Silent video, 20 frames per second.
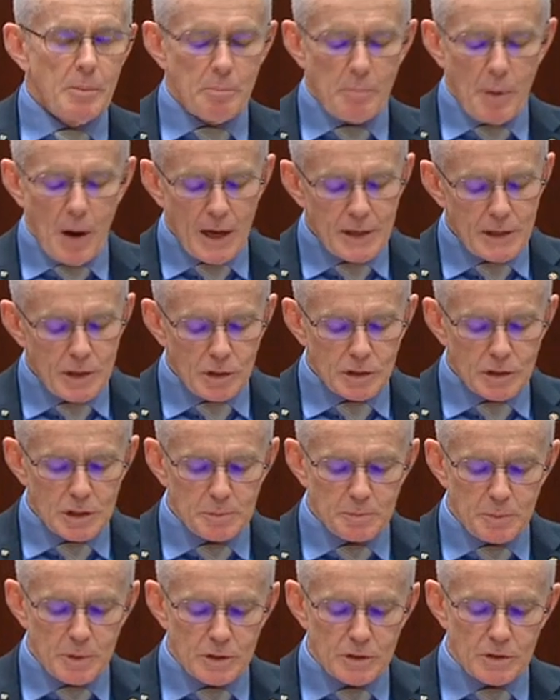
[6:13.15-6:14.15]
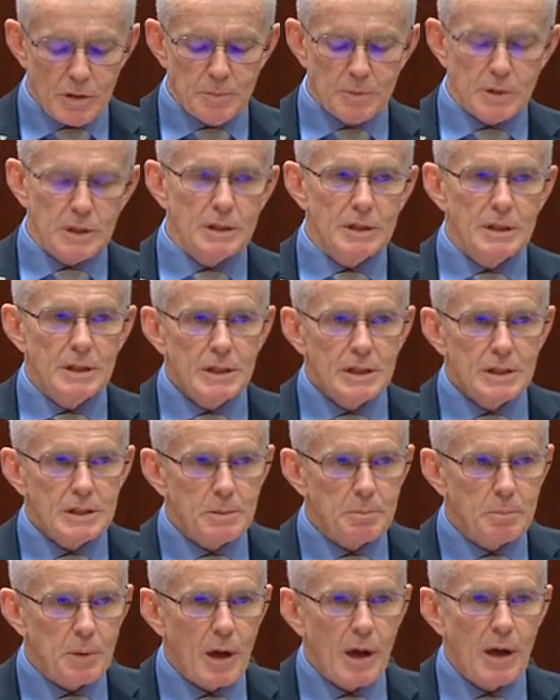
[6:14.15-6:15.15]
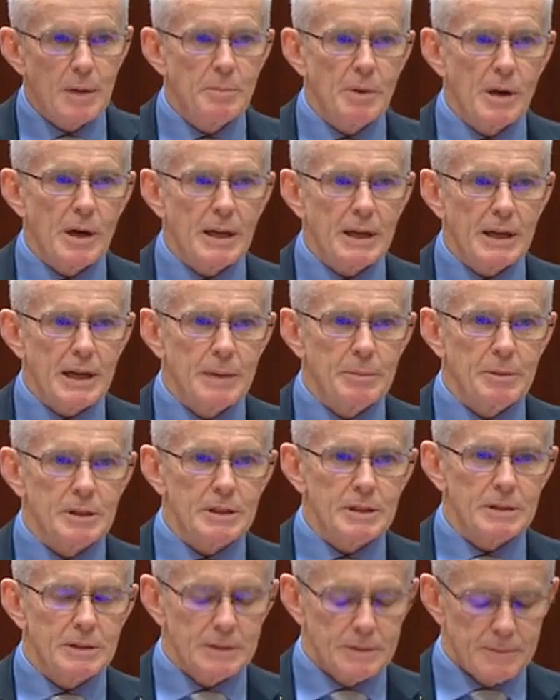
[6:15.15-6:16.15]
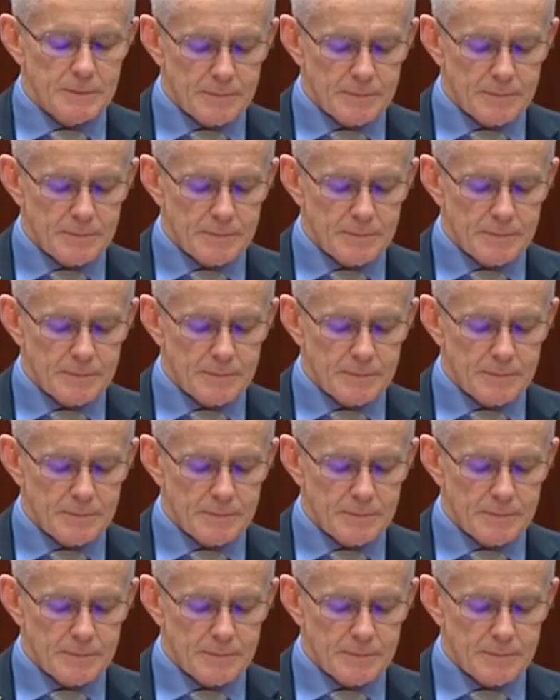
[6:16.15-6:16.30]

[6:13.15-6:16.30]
by doctor's prescription, supplied by a chemist.